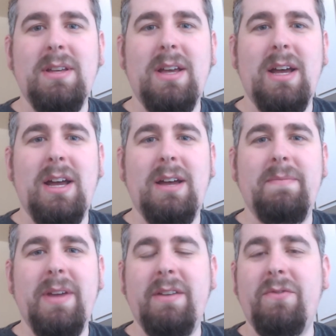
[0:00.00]

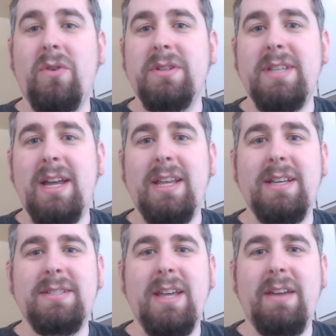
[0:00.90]
Um, and of course, that
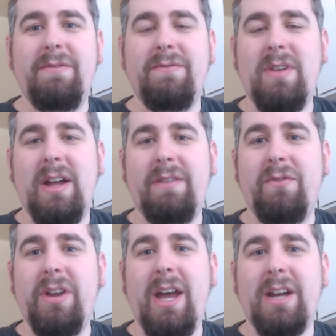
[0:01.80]
is a uh,
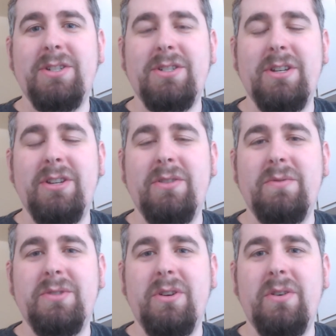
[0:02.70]
free action to do.
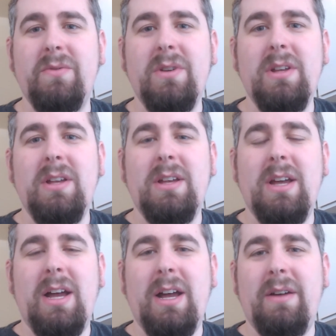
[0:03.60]
So,
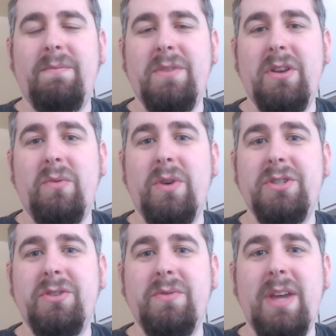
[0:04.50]
um, you know,
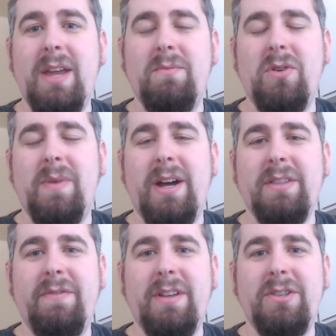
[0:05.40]
once you gain mobile
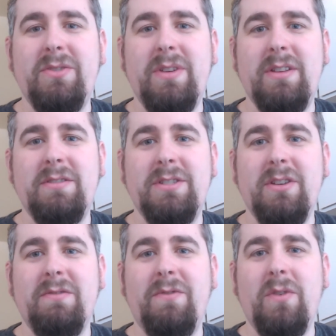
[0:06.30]
defense, you can
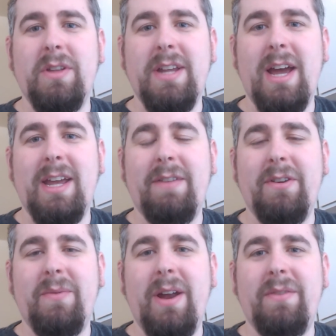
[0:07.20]
still full attack
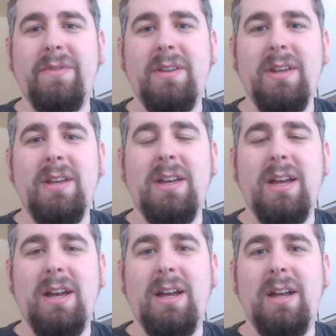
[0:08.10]
every round
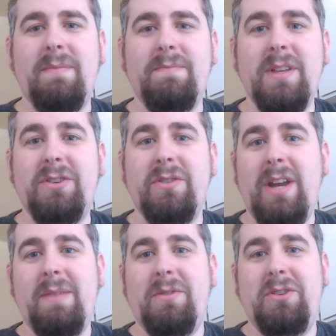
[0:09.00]
um, that you're
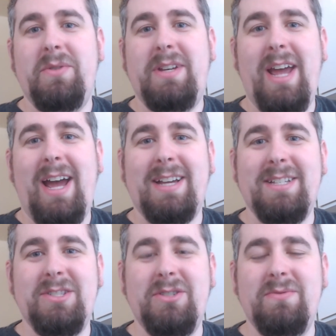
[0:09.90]
able to attack
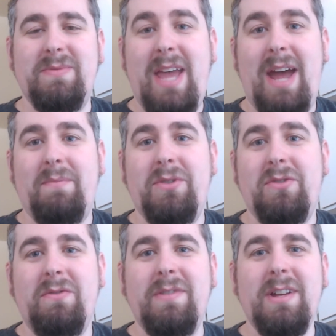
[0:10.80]
since you can't
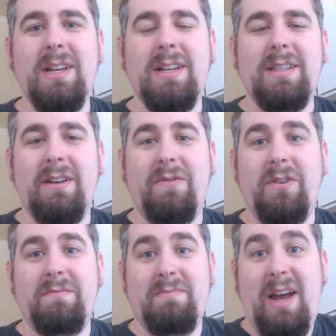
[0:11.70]
move.
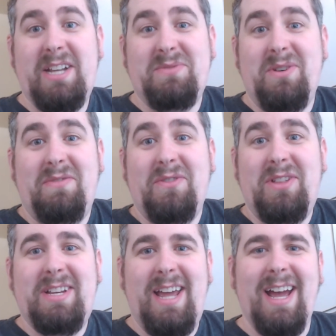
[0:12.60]
Therefore, you might as well
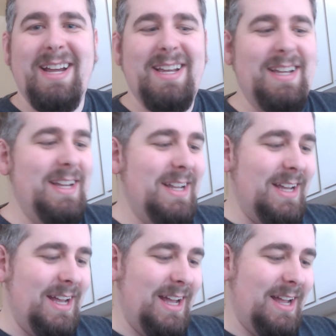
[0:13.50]
full attack.
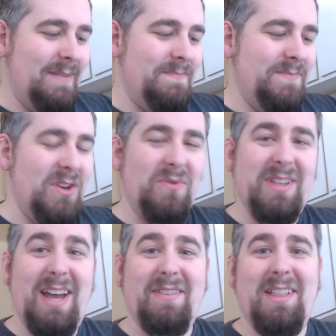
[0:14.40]
Um, don't
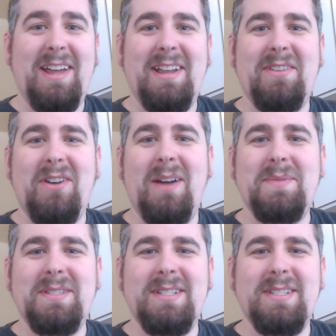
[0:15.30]
really have a lot of other
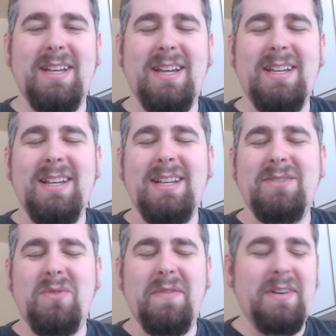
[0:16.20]
options as a
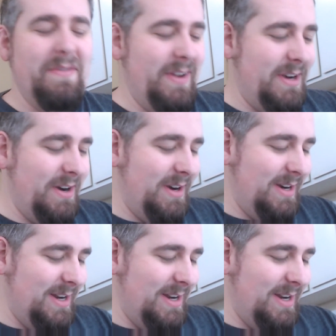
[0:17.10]
dwarven defender.